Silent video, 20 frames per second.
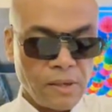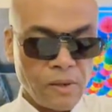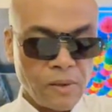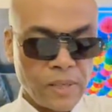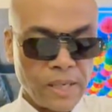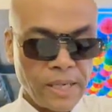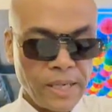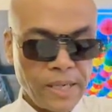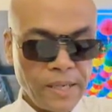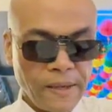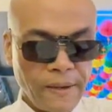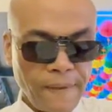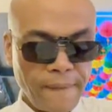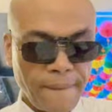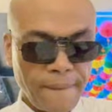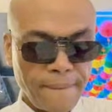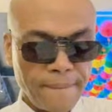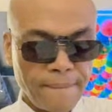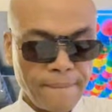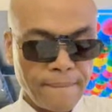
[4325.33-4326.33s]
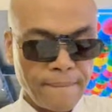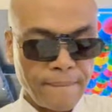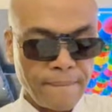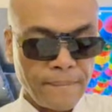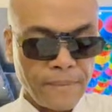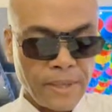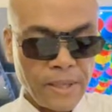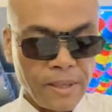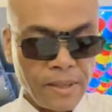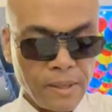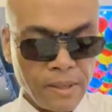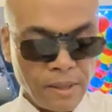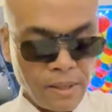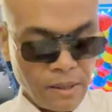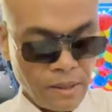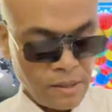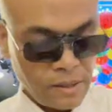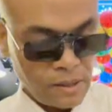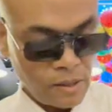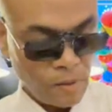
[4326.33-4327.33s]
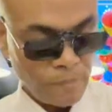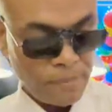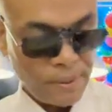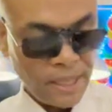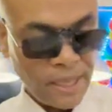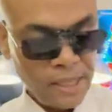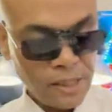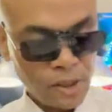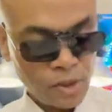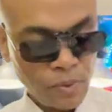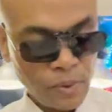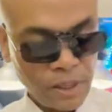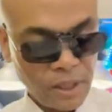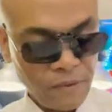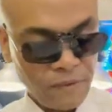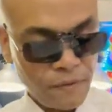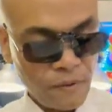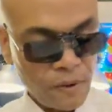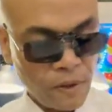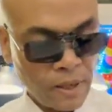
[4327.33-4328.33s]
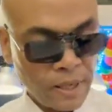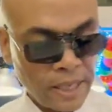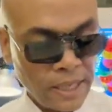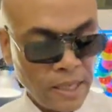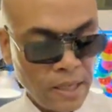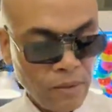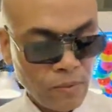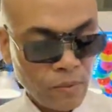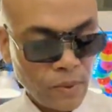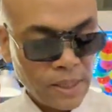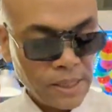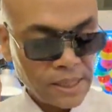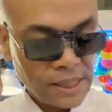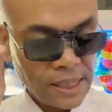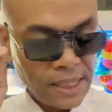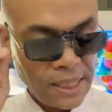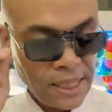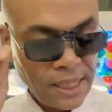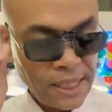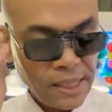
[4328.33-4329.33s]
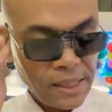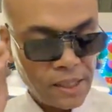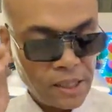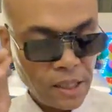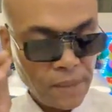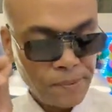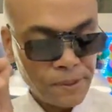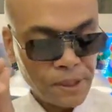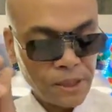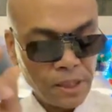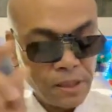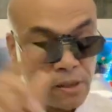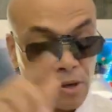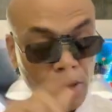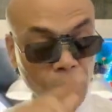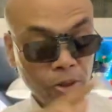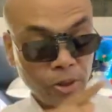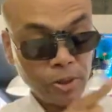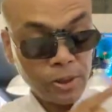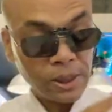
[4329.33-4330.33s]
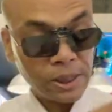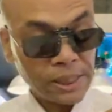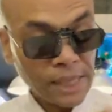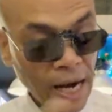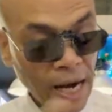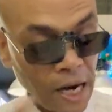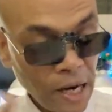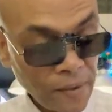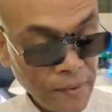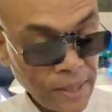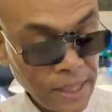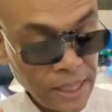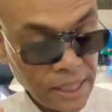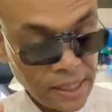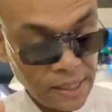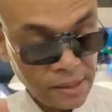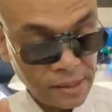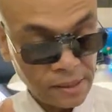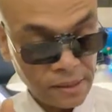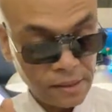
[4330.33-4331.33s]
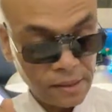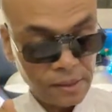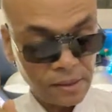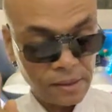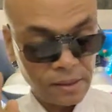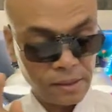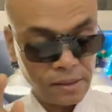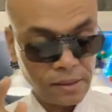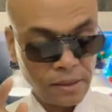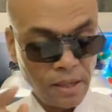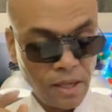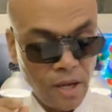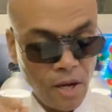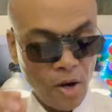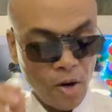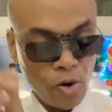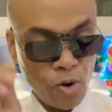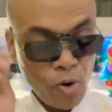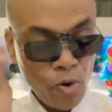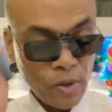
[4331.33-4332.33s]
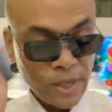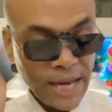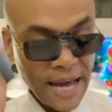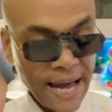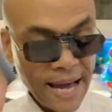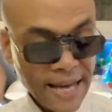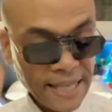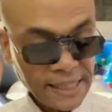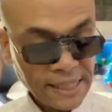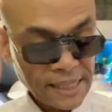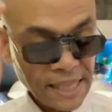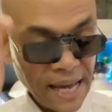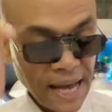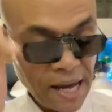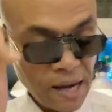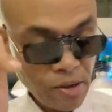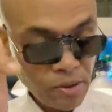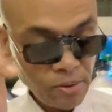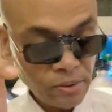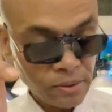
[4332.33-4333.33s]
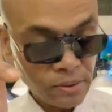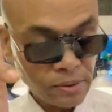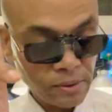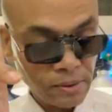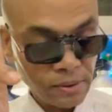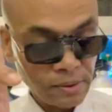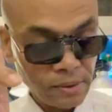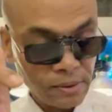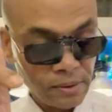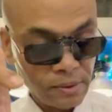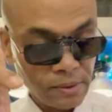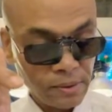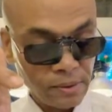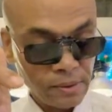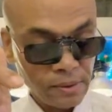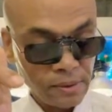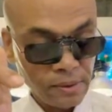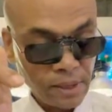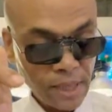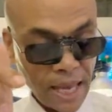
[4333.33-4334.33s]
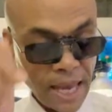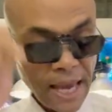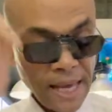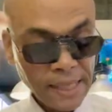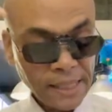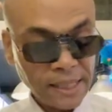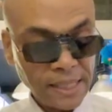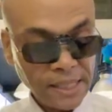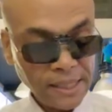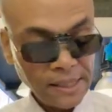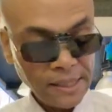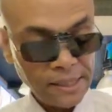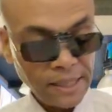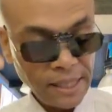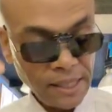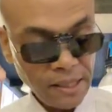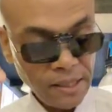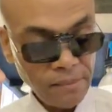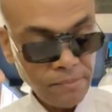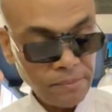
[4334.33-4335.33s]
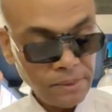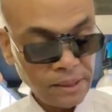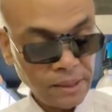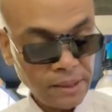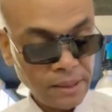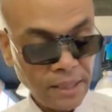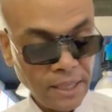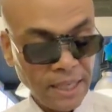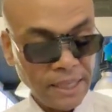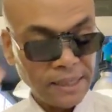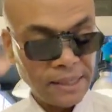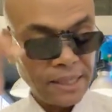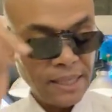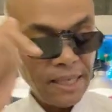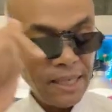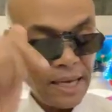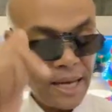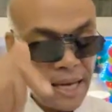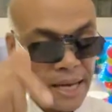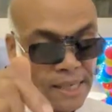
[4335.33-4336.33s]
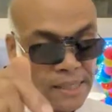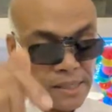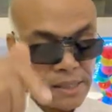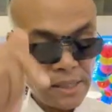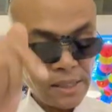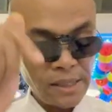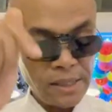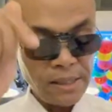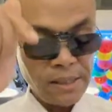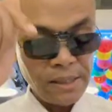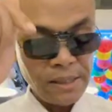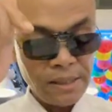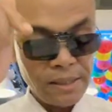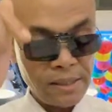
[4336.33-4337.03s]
Okay? So page 24, it was the Egyptian Osirians who cast out and condemned the ancient